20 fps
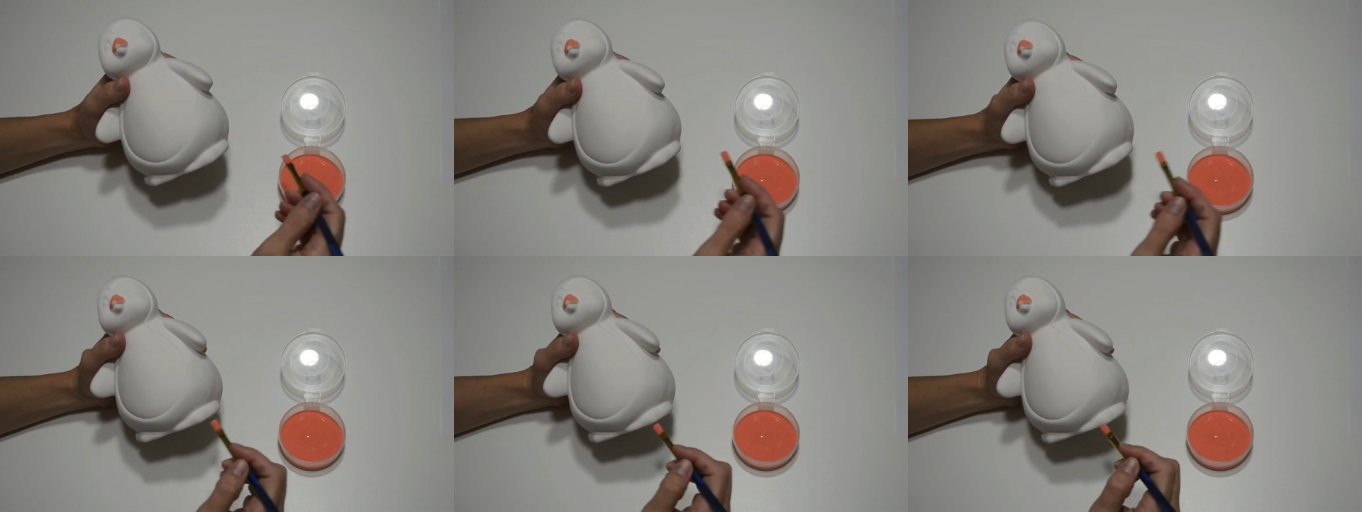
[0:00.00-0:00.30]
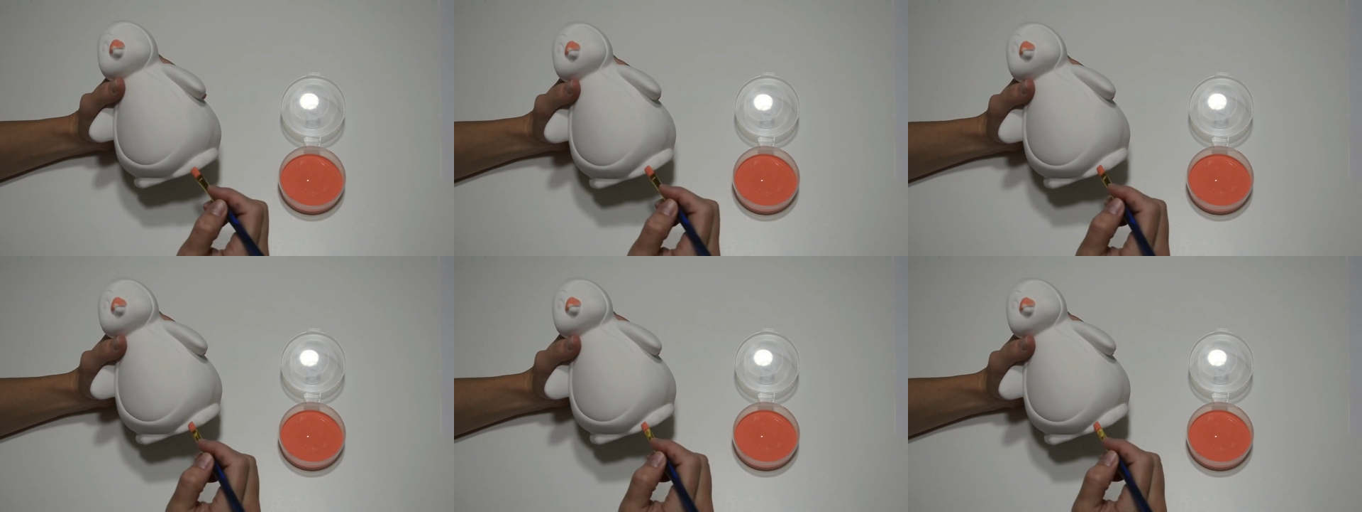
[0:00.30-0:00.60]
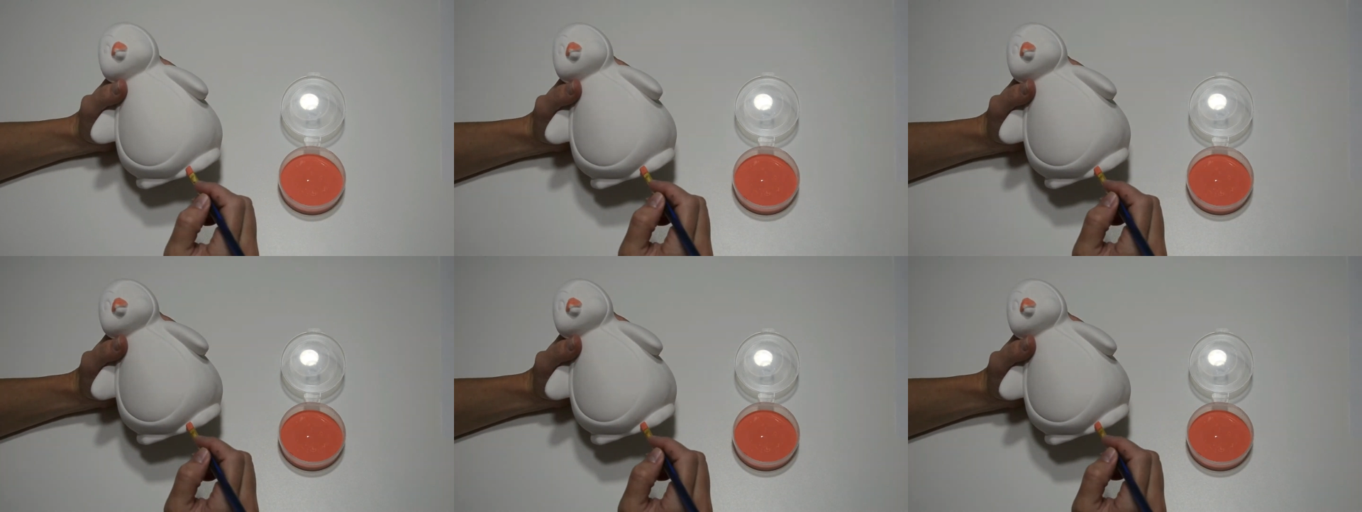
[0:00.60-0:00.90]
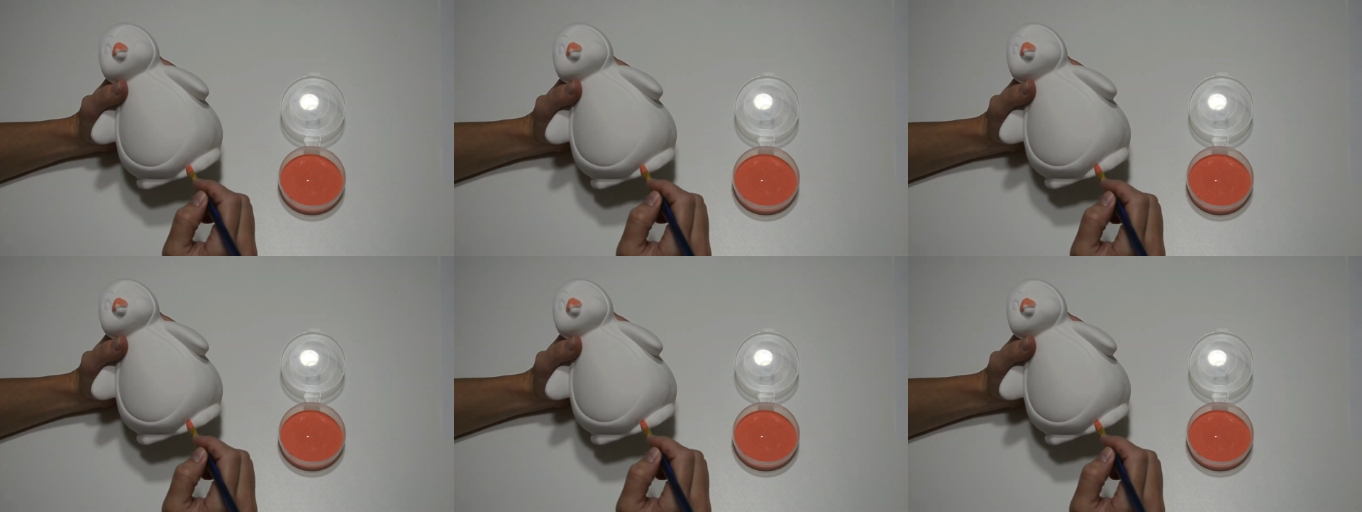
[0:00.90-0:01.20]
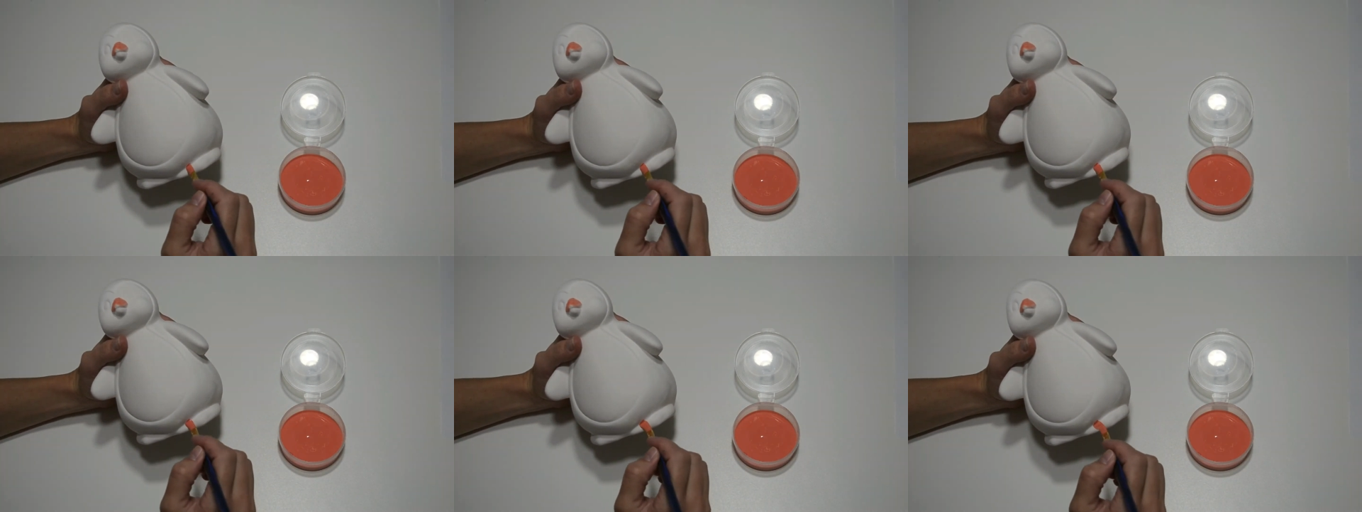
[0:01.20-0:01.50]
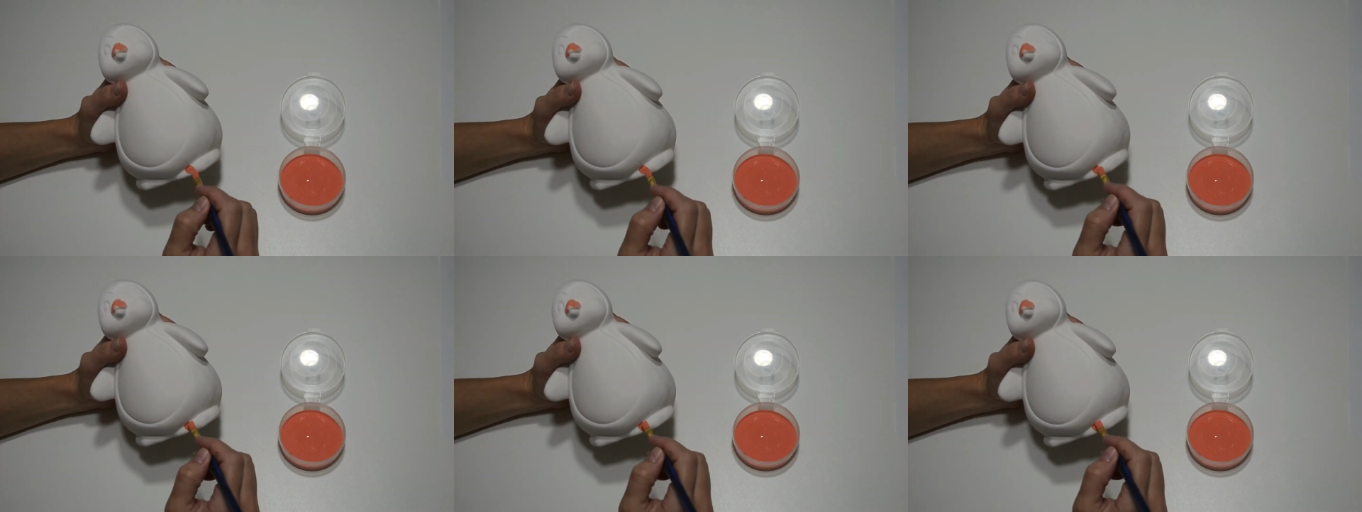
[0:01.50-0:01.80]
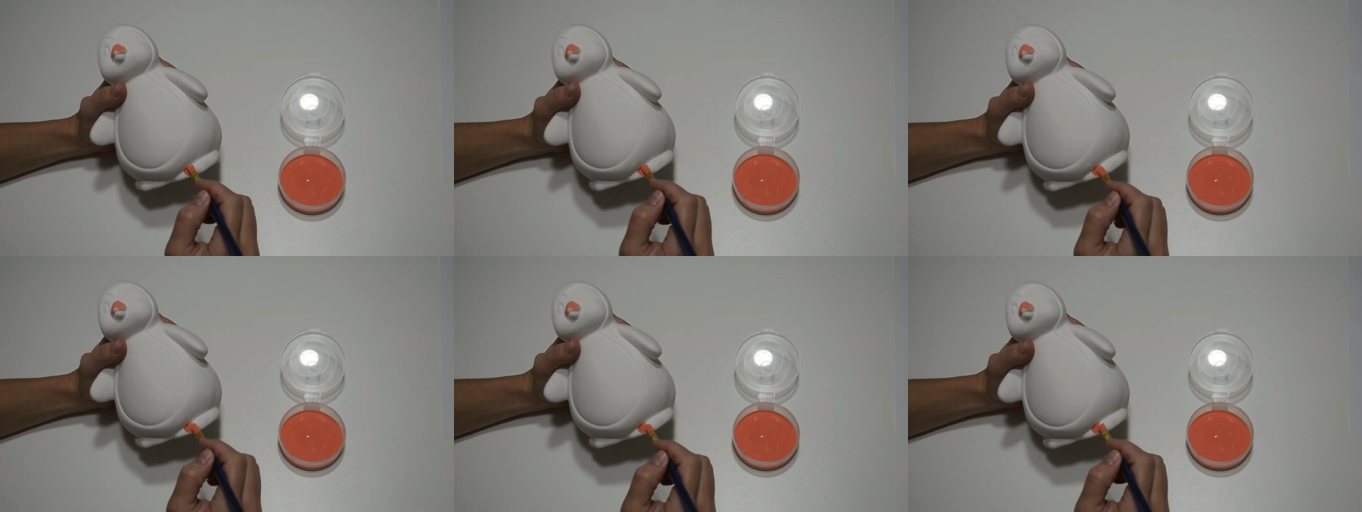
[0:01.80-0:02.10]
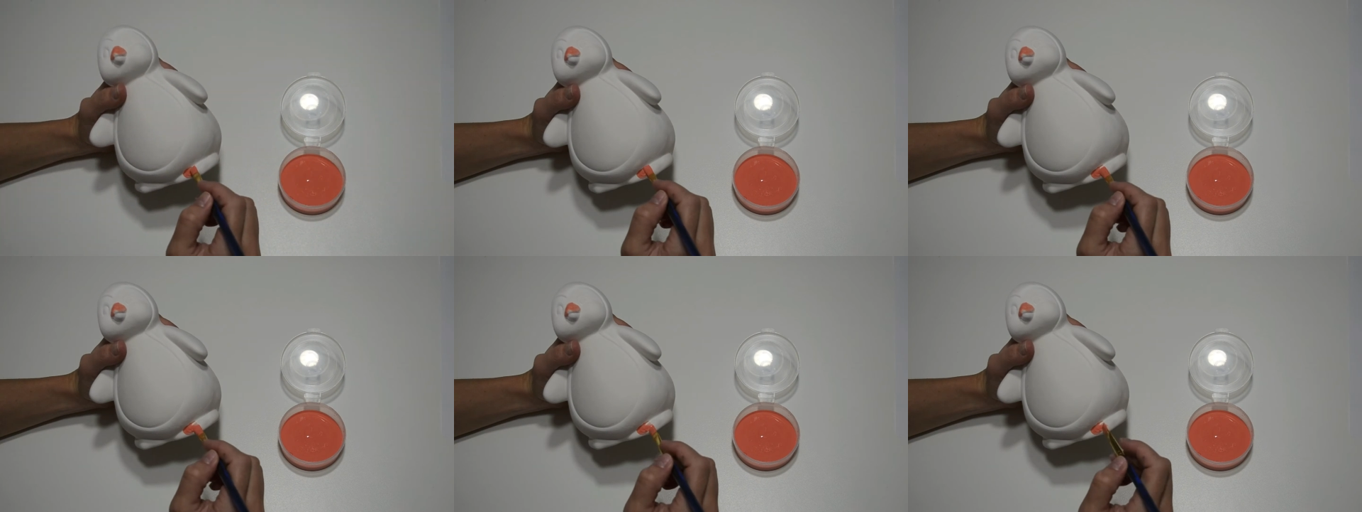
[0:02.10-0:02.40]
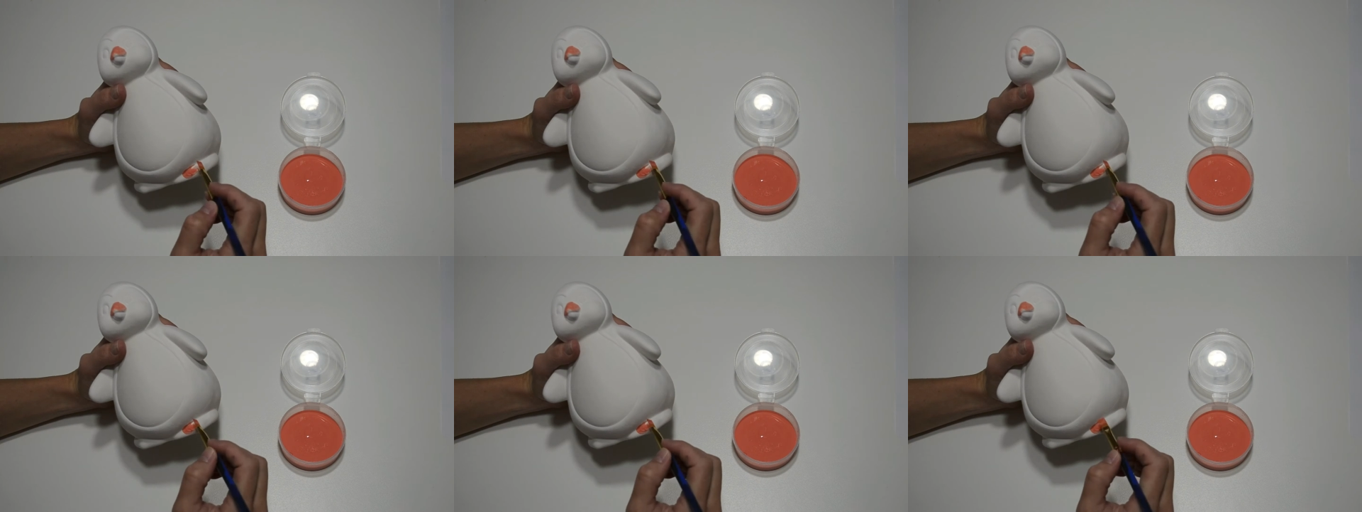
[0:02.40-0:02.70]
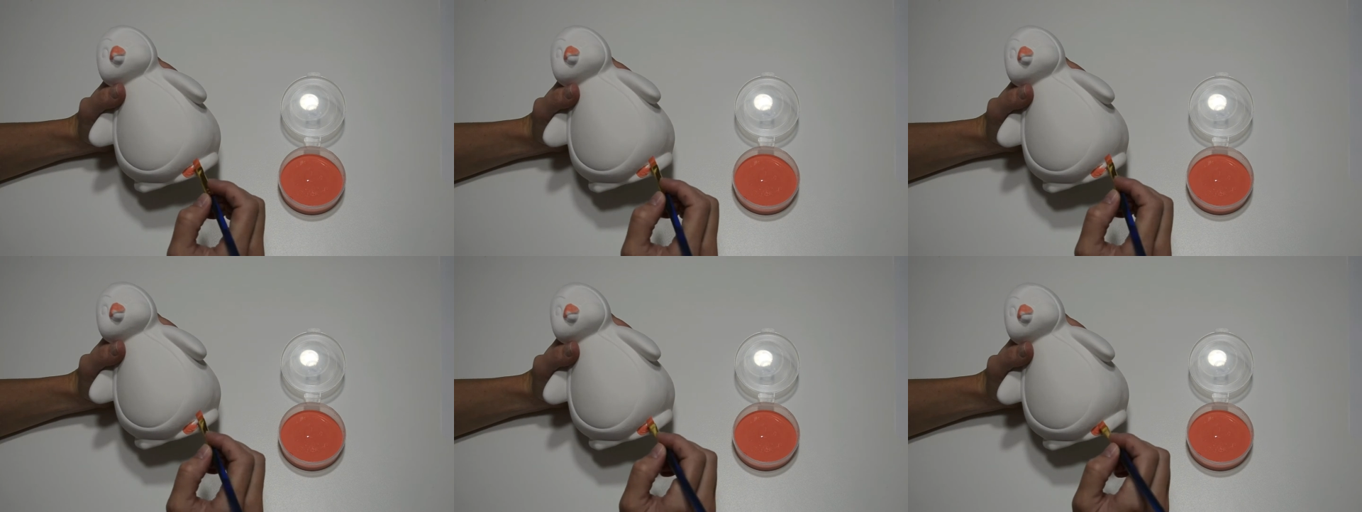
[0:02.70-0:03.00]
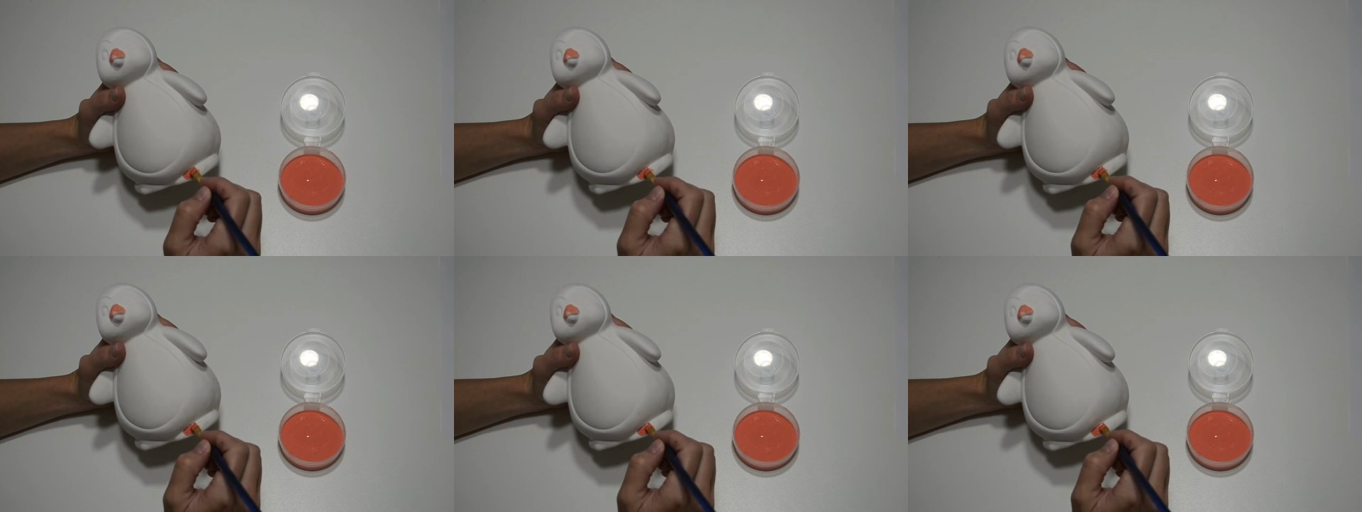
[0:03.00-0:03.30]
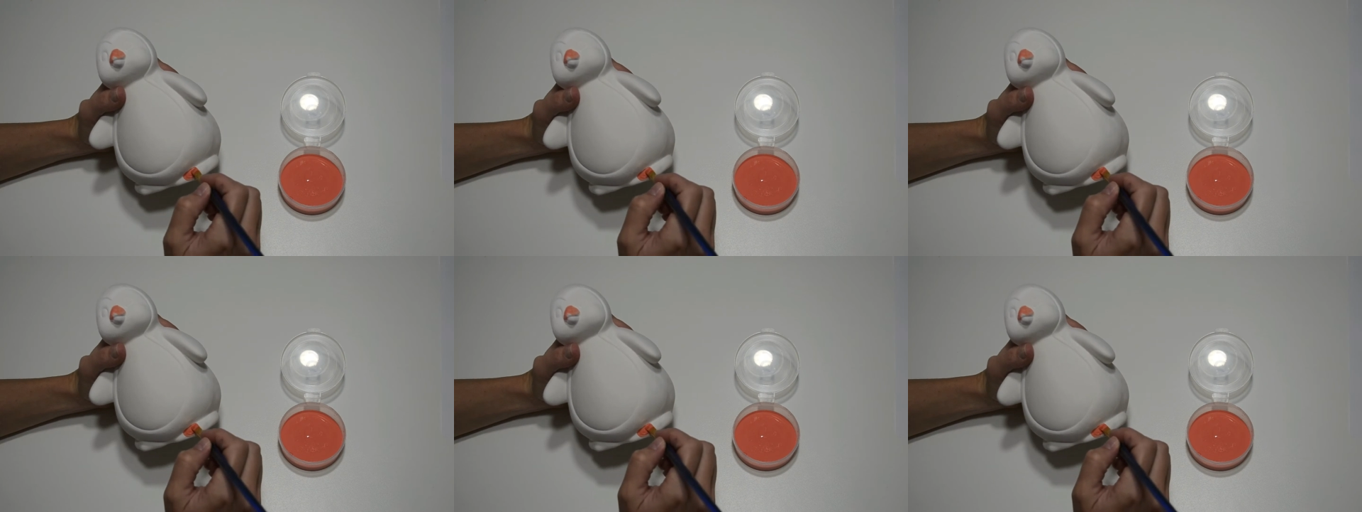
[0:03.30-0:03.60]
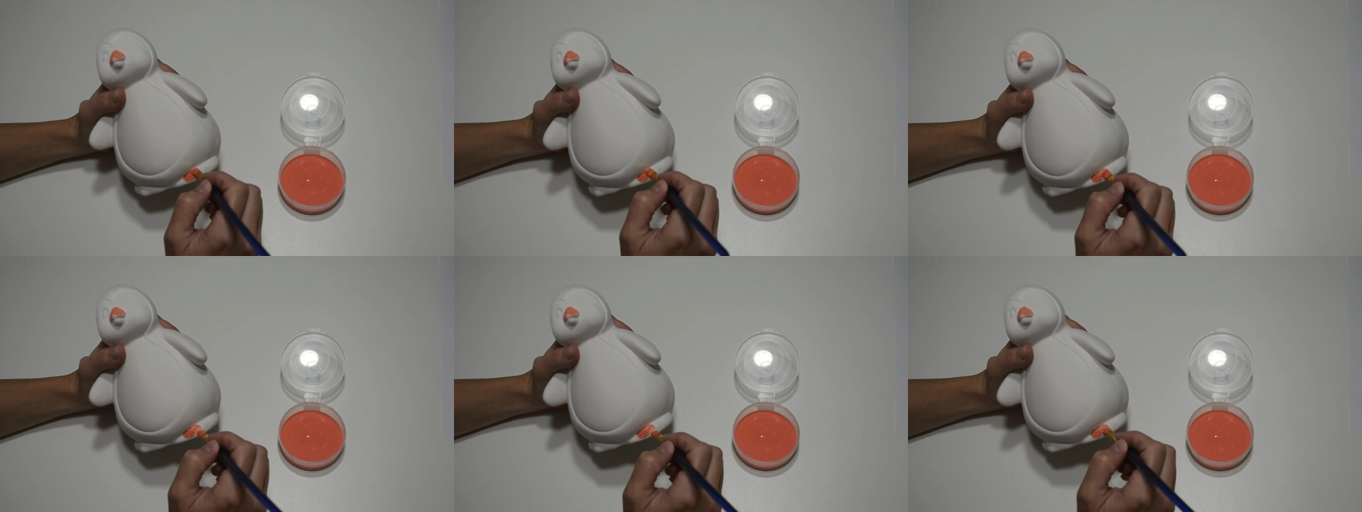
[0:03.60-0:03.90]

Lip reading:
No face is visible, so there are no lips to read.